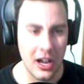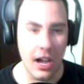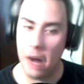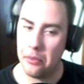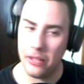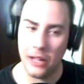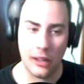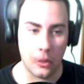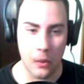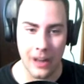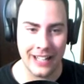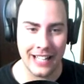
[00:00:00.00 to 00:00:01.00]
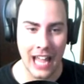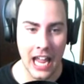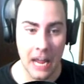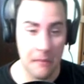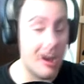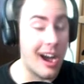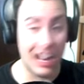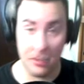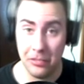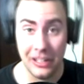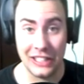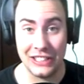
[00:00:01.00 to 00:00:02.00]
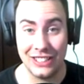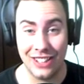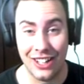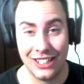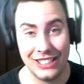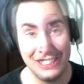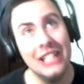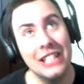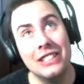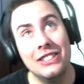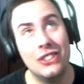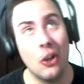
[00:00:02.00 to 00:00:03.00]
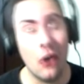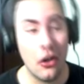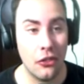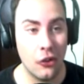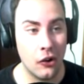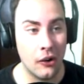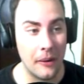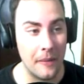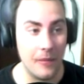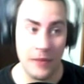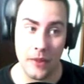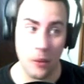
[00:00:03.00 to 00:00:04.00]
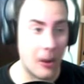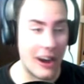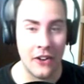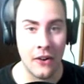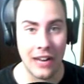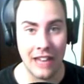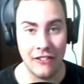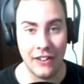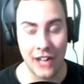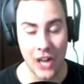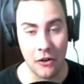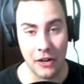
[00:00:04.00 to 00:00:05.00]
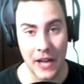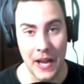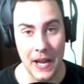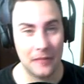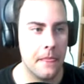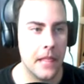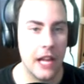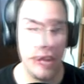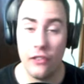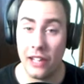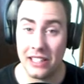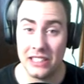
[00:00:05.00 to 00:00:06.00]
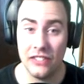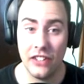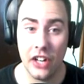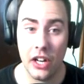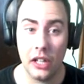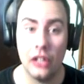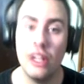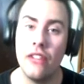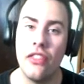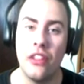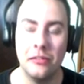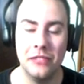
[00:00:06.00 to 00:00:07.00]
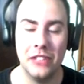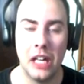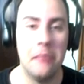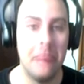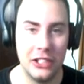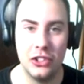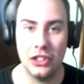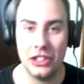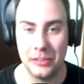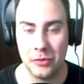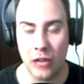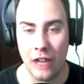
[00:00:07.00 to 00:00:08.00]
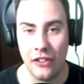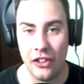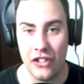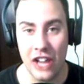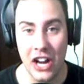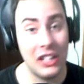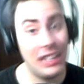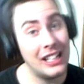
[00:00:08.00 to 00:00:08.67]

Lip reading: I played like one game, completely sucked. So I thought, why not give it a go, okay? If you like this video, leave a thumbs up. Be sure to subscribe to the channel.